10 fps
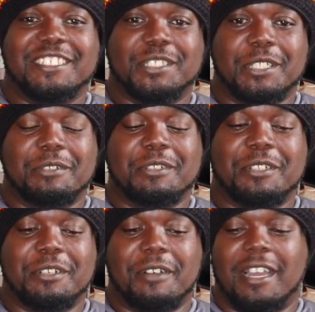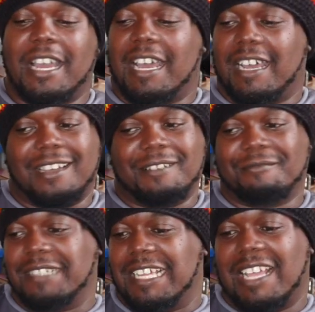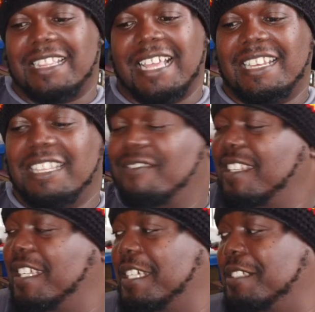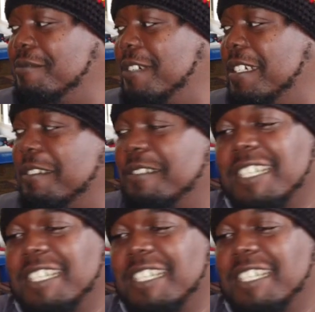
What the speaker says: So, we got that DVD as well.